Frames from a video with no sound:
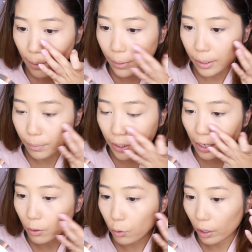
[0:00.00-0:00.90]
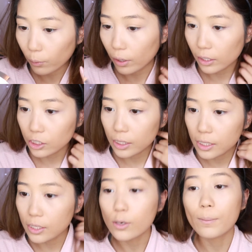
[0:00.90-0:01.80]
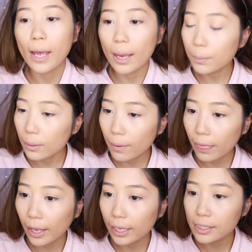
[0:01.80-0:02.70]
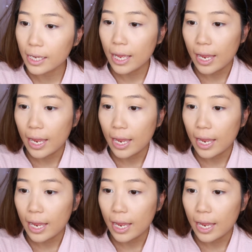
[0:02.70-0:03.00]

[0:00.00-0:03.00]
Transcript: but it blended out quite well actually, so I'm happy about that.